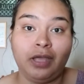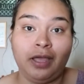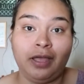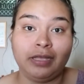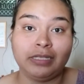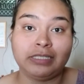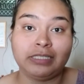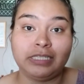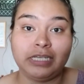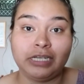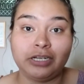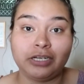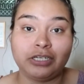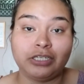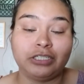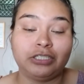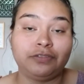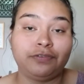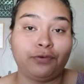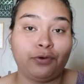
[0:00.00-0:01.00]
uh,
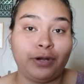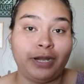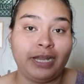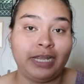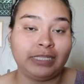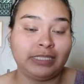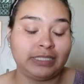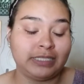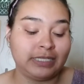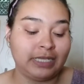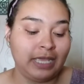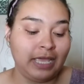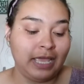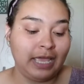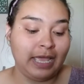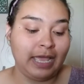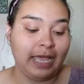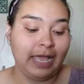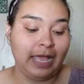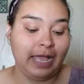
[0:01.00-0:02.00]
stickers for it,
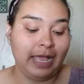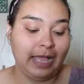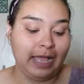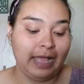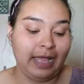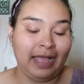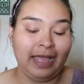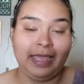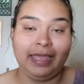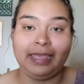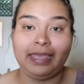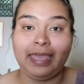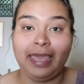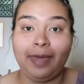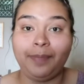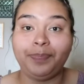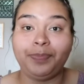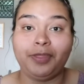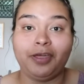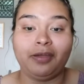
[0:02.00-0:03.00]
I
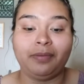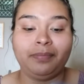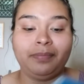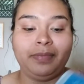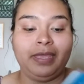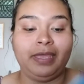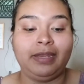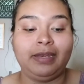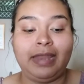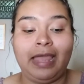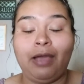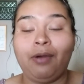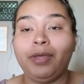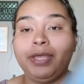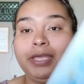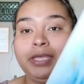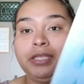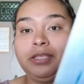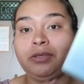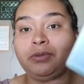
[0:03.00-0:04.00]
kept them, and now
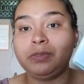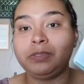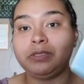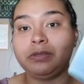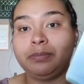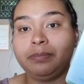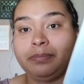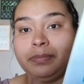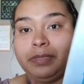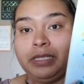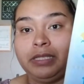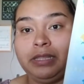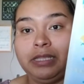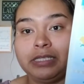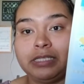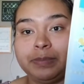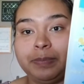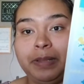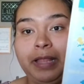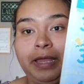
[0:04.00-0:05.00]
I can use them in
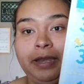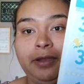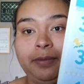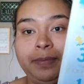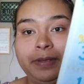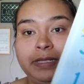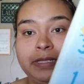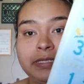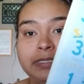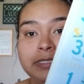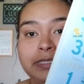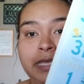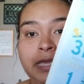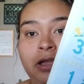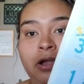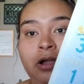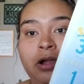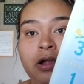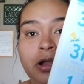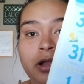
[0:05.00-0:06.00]
this planner because
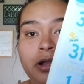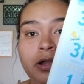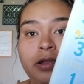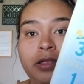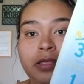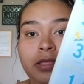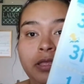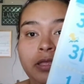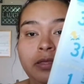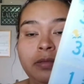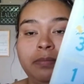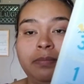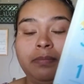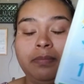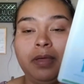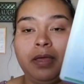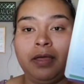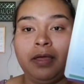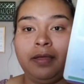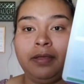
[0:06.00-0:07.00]
they are,
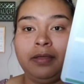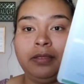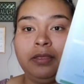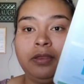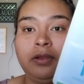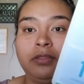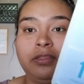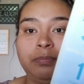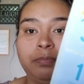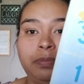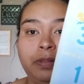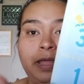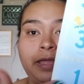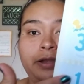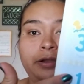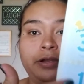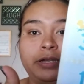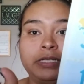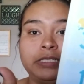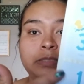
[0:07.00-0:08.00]
uh, you know, the
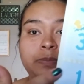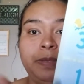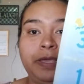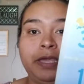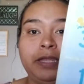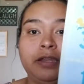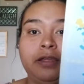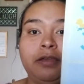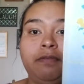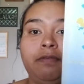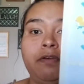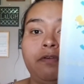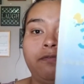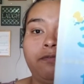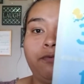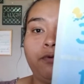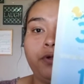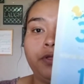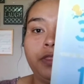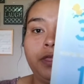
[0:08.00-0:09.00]
planner is big enough
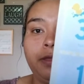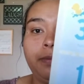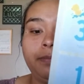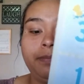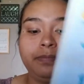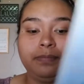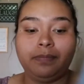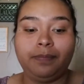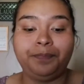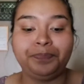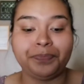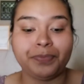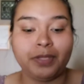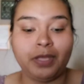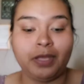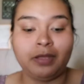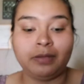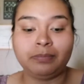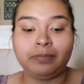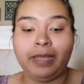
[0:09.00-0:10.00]
for them.
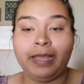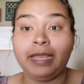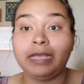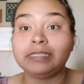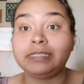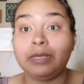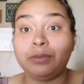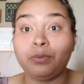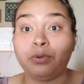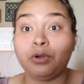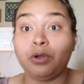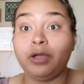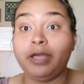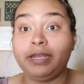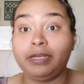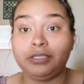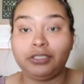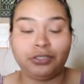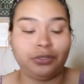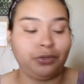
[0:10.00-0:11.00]
Um, I guess I will go
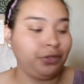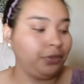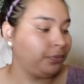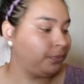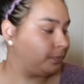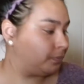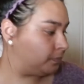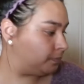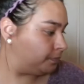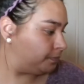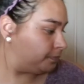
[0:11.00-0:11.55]
ahead and show you.